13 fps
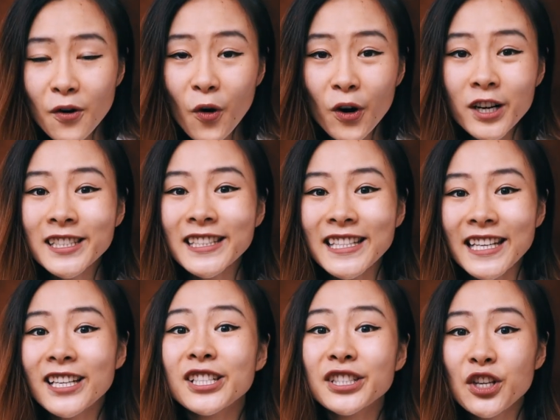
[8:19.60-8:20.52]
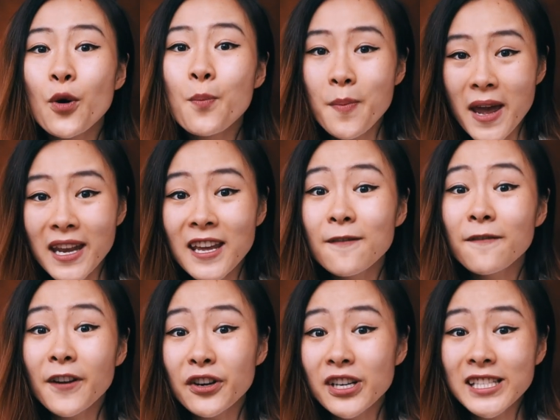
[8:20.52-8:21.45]
course, there are still many
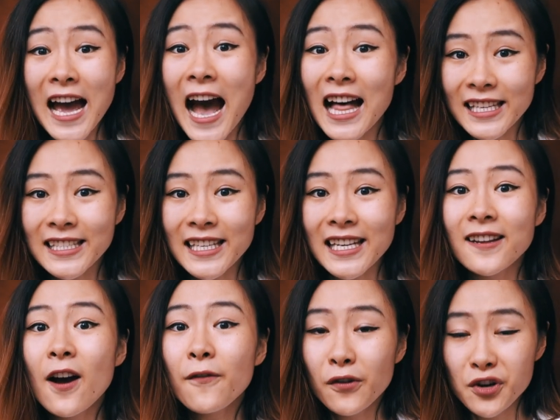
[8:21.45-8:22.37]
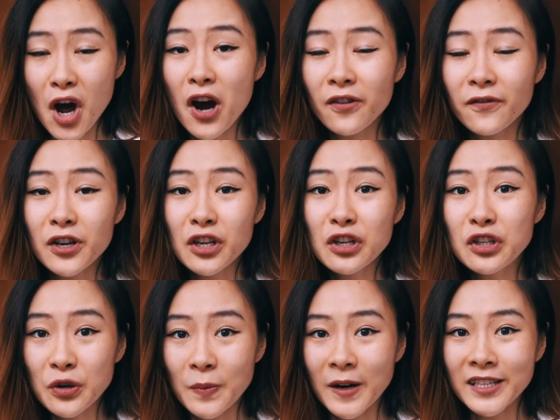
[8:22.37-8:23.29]
very talented photographer
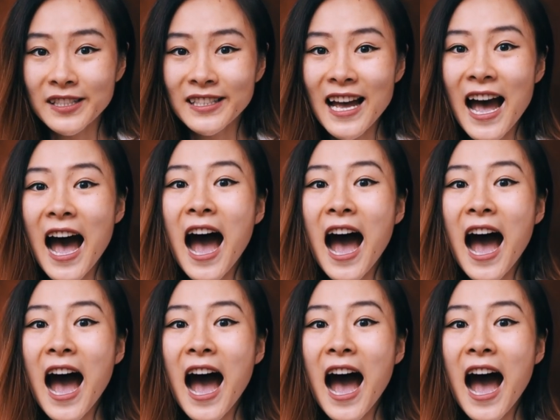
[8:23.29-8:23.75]
YouTubers.